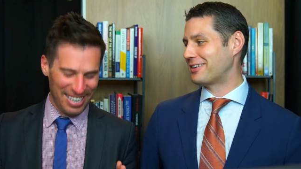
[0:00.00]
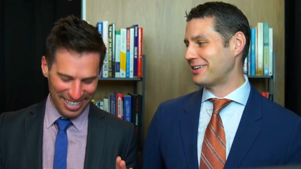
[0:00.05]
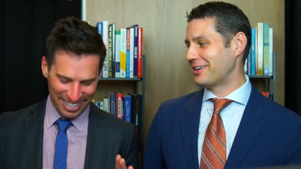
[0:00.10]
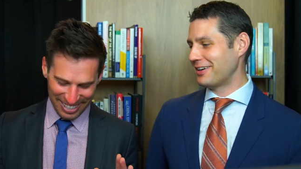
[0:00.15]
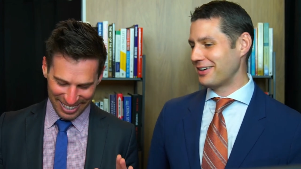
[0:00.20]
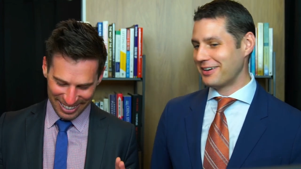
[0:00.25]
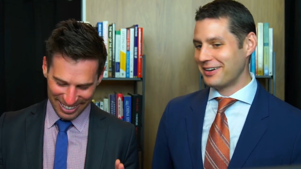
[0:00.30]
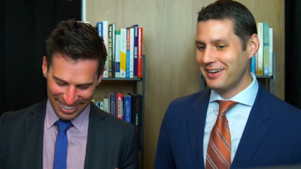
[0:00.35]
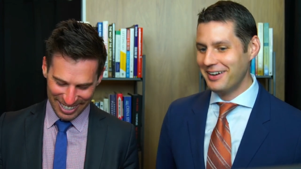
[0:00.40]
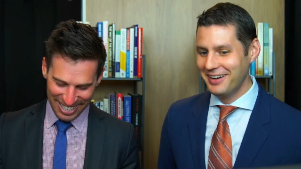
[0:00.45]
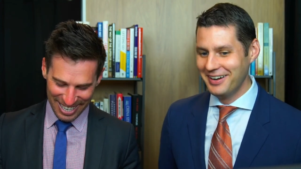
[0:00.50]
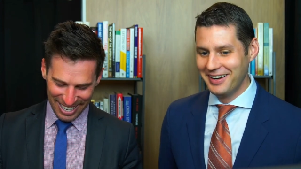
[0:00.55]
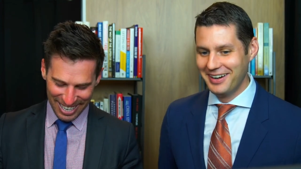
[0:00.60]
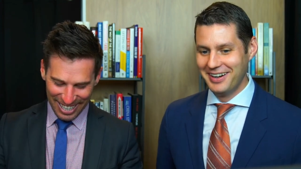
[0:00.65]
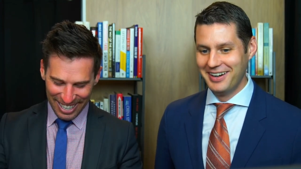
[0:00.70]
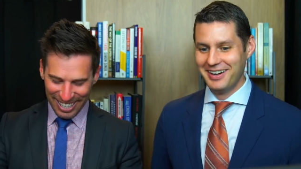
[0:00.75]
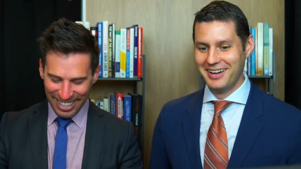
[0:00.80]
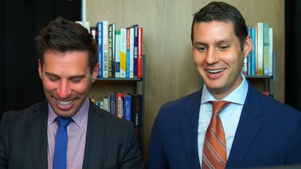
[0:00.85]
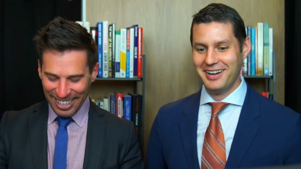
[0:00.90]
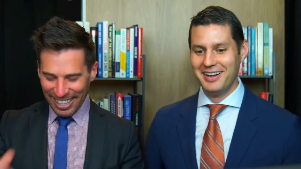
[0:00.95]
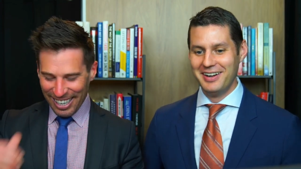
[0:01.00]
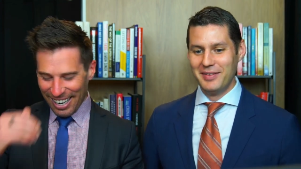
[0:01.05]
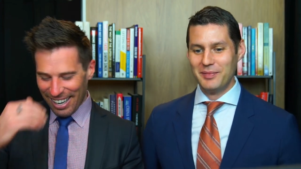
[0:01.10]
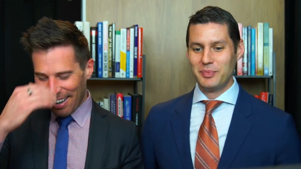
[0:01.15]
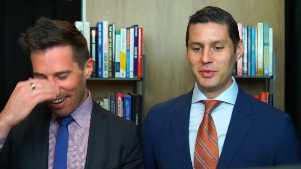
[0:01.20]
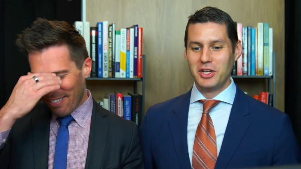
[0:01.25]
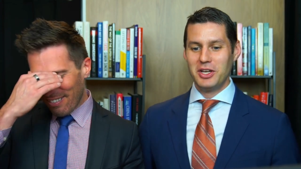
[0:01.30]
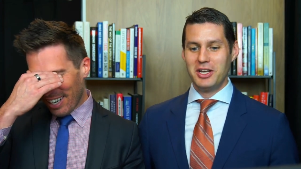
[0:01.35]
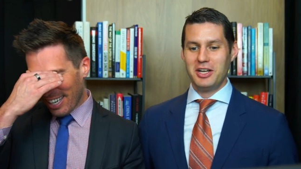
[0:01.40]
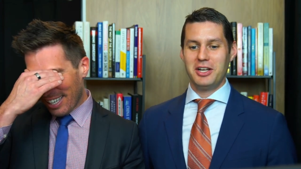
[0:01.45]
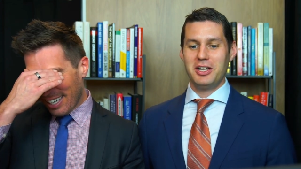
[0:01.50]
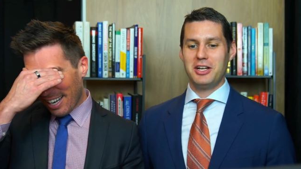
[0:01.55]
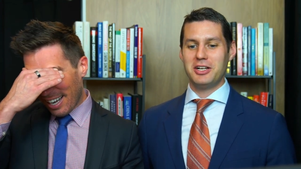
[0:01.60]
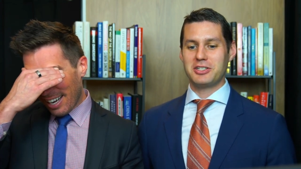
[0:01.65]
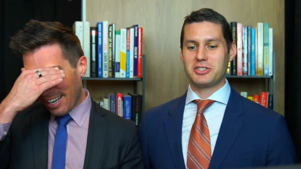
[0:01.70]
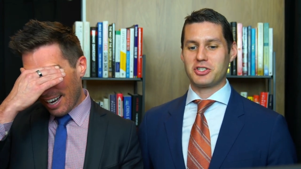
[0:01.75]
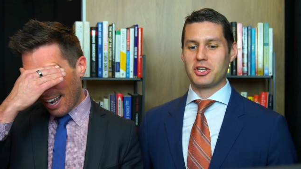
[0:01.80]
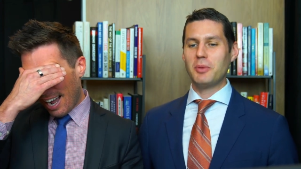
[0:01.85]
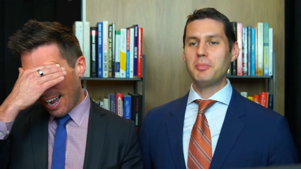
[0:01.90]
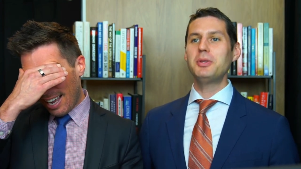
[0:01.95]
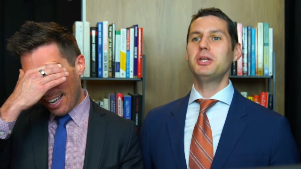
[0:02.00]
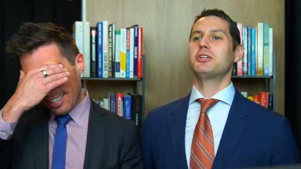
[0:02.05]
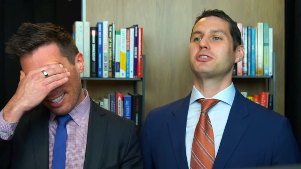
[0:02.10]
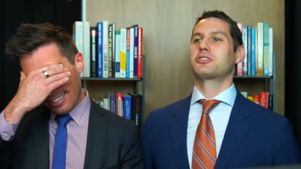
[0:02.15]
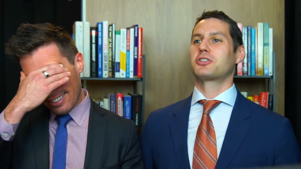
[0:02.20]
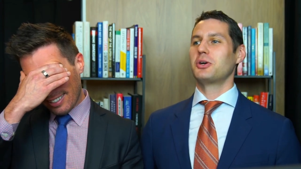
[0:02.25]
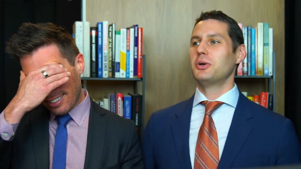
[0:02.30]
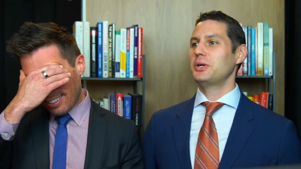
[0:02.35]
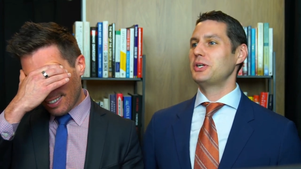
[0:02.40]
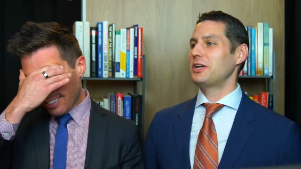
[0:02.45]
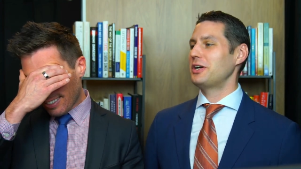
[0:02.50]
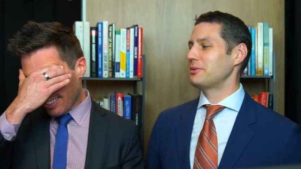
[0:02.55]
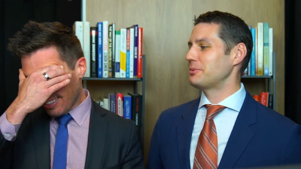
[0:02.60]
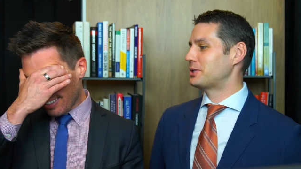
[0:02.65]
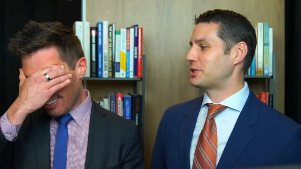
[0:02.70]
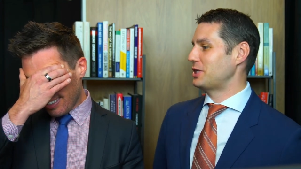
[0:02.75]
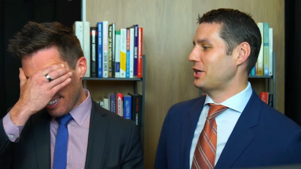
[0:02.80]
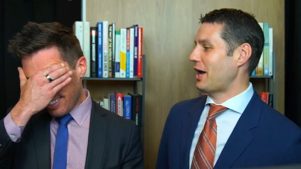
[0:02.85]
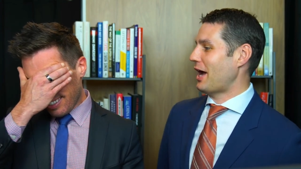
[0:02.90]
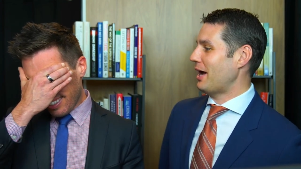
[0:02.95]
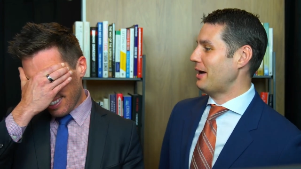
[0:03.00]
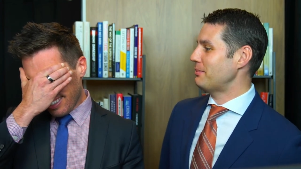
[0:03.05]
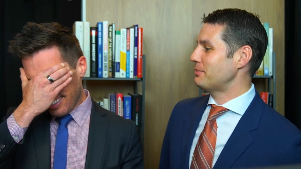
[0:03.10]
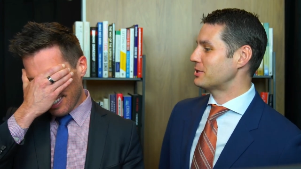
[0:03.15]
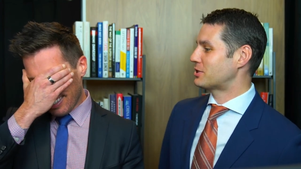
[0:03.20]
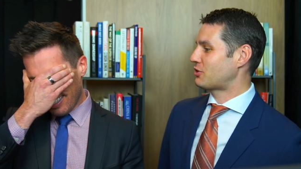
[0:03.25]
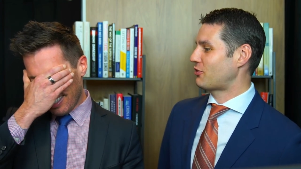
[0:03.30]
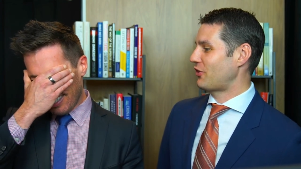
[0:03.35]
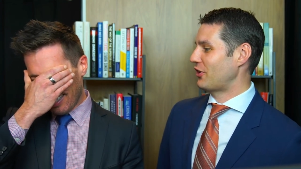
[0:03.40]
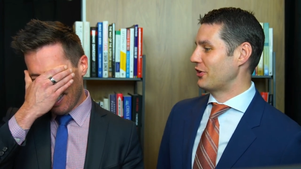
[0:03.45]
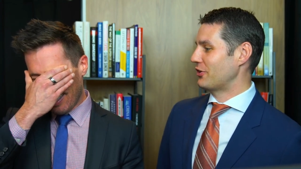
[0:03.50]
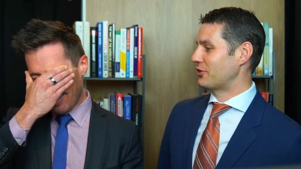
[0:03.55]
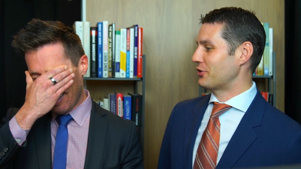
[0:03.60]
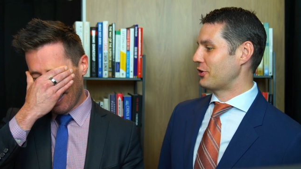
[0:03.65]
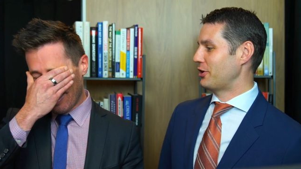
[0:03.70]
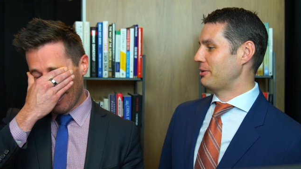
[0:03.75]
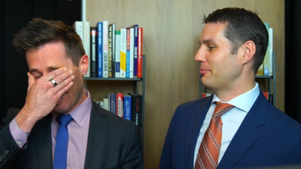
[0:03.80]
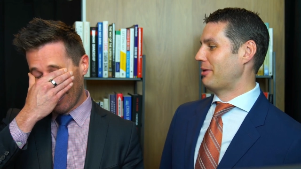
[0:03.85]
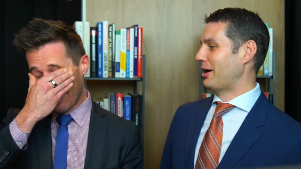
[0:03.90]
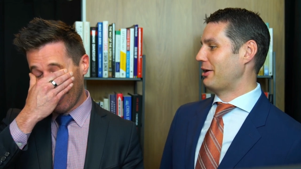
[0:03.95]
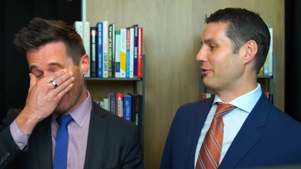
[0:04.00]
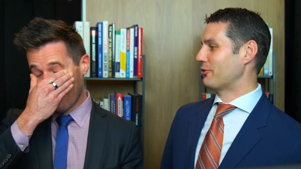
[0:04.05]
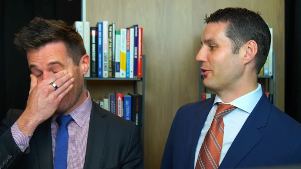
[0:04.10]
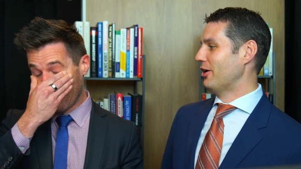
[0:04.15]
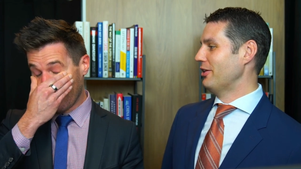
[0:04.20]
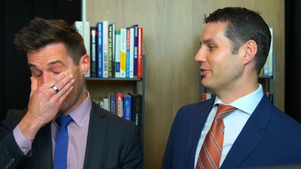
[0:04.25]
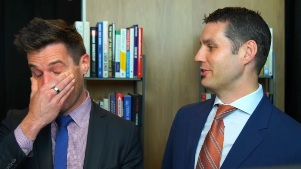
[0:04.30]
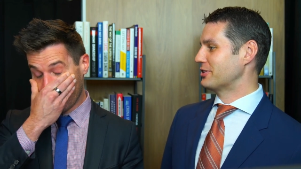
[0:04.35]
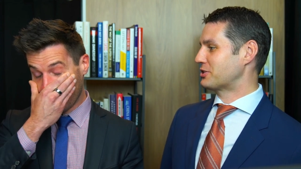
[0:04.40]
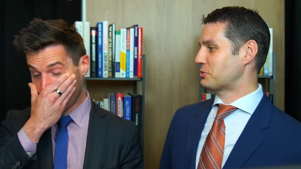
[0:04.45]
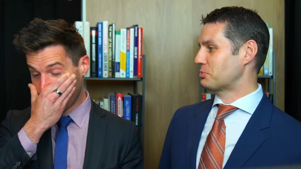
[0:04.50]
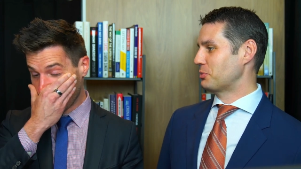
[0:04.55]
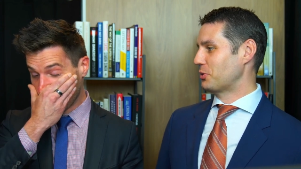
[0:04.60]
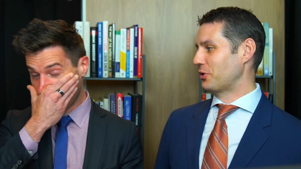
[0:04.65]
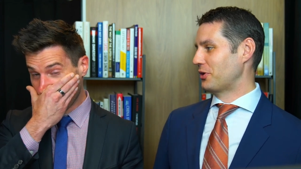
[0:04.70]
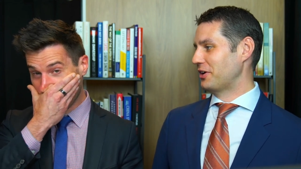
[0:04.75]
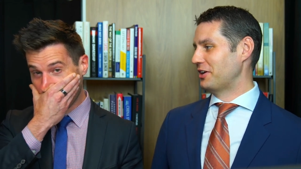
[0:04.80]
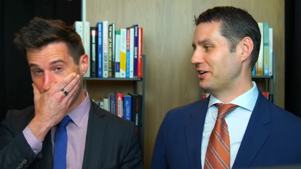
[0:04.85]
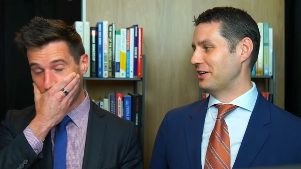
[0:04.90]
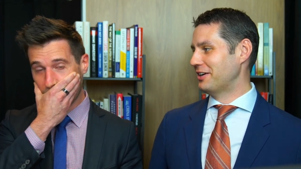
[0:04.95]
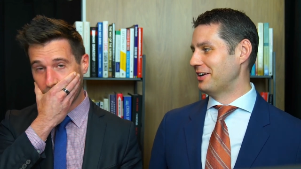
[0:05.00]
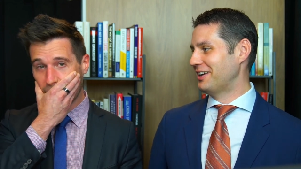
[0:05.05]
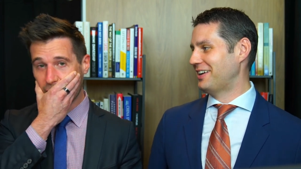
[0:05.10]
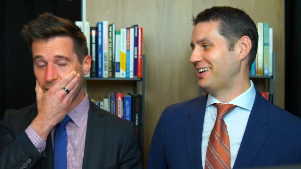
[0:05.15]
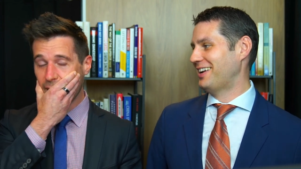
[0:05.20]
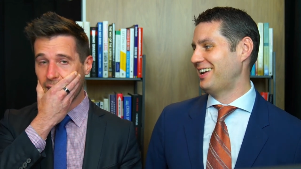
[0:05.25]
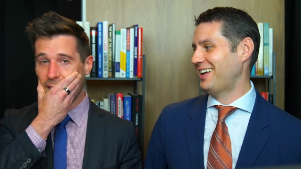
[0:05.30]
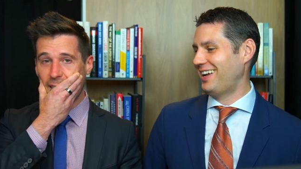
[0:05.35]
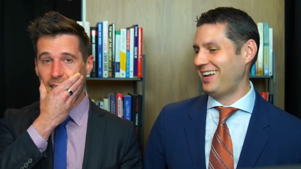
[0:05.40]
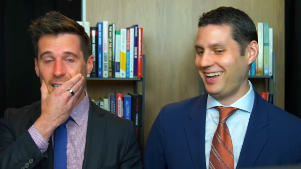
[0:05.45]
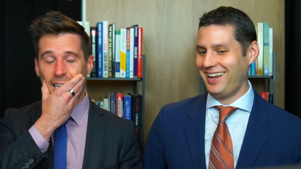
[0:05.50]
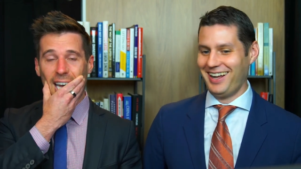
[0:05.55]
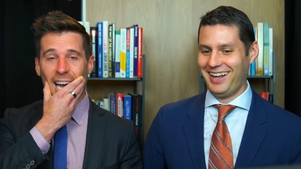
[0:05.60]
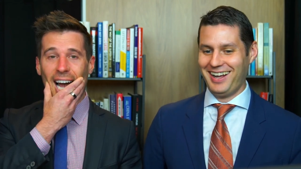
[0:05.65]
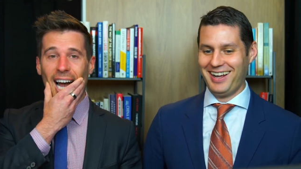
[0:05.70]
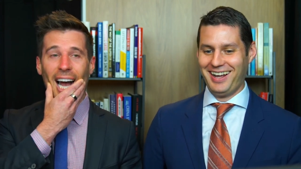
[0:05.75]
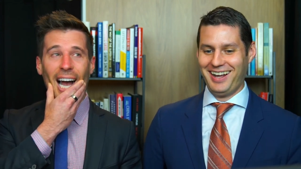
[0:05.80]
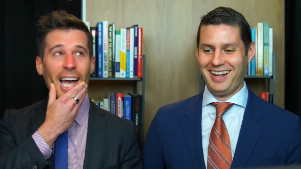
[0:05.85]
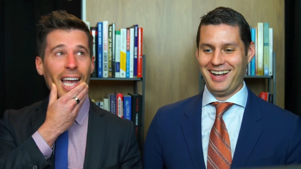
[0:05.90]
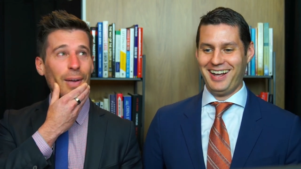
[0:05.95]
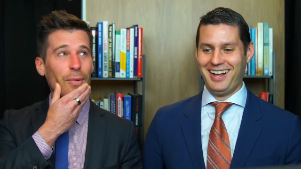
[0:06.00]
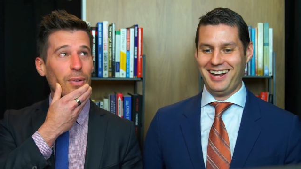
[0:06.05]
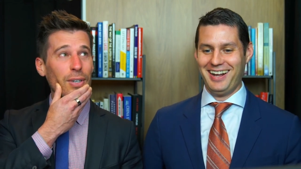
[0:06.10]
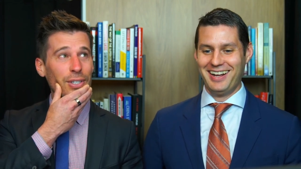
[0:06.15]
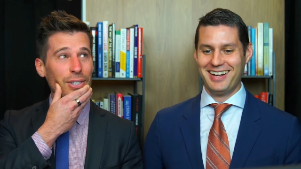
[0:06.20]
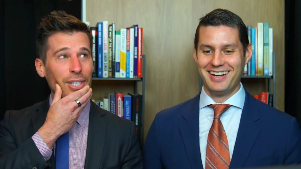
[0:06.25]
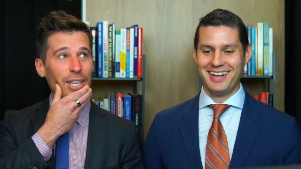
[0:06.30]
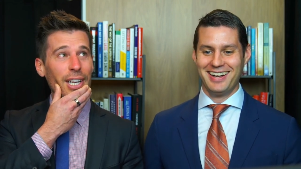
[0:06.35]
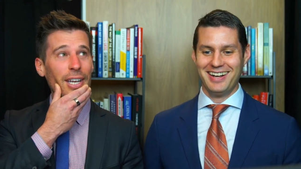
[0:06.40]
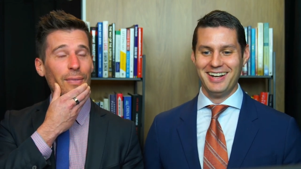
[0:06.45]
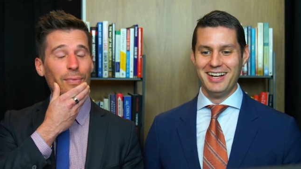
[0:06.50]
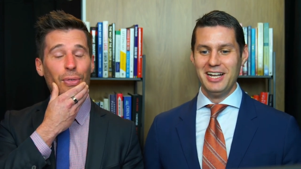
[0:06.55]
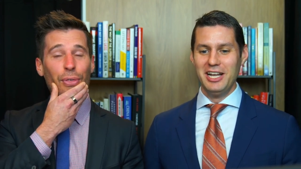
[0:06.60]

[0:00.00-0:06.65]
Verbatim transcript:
Speaker 1: here? Oh my god! Something is going on with the atmosphere during my run this morning.
Speaker 2: I received